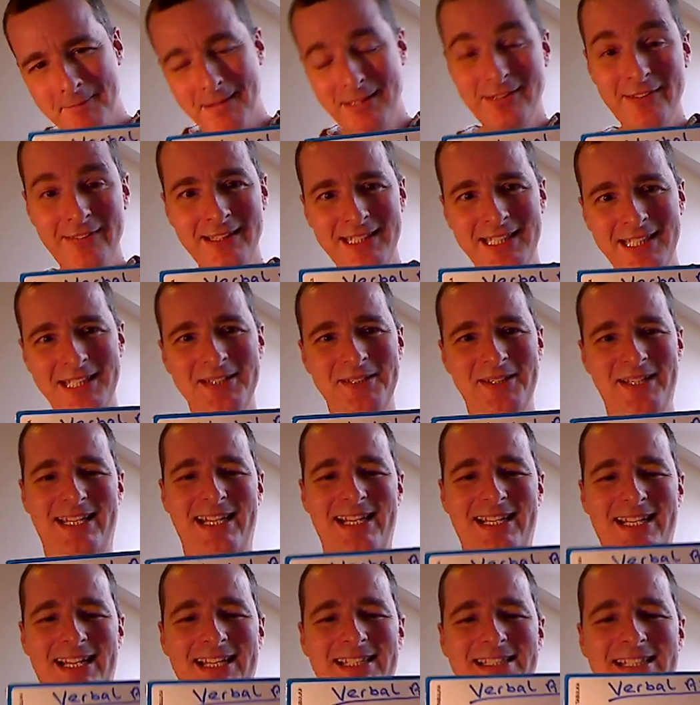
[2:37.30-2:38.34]
Nothing to do with
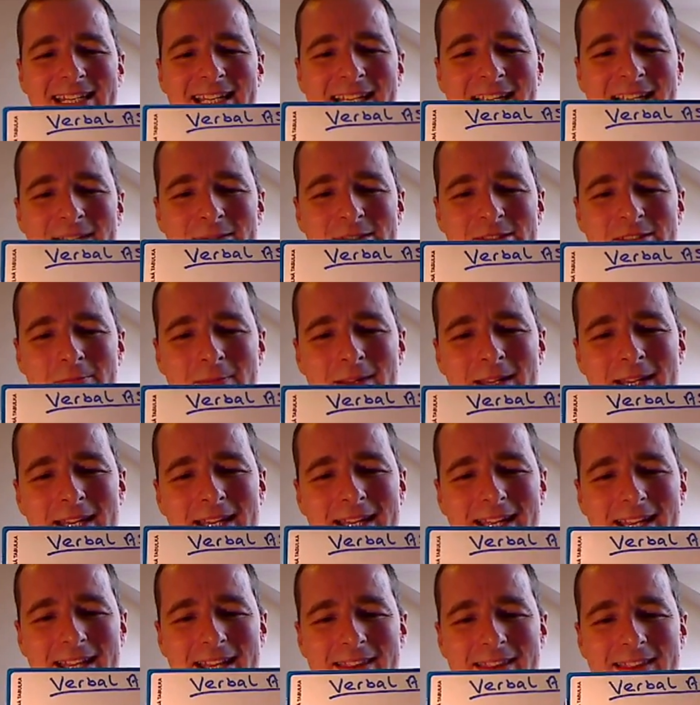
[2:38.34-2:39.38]
that, actually. It comes from
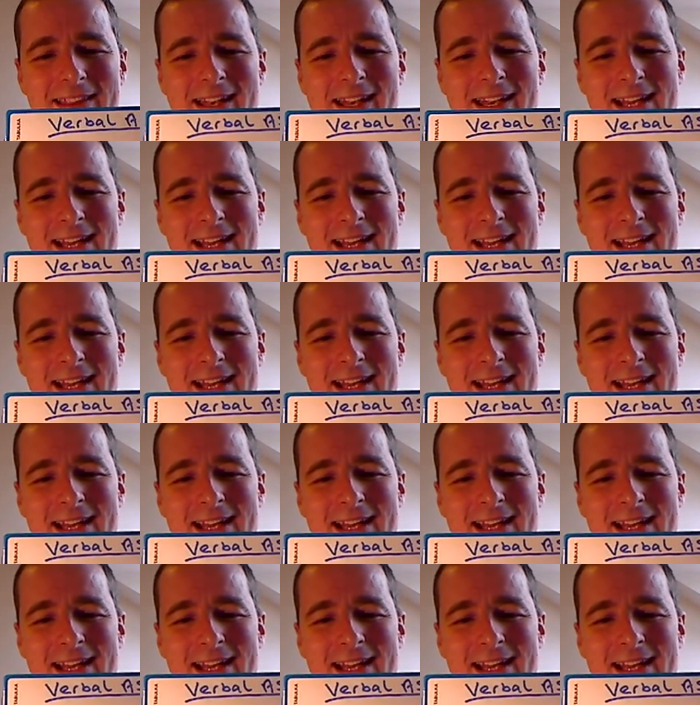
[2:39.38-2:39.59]
the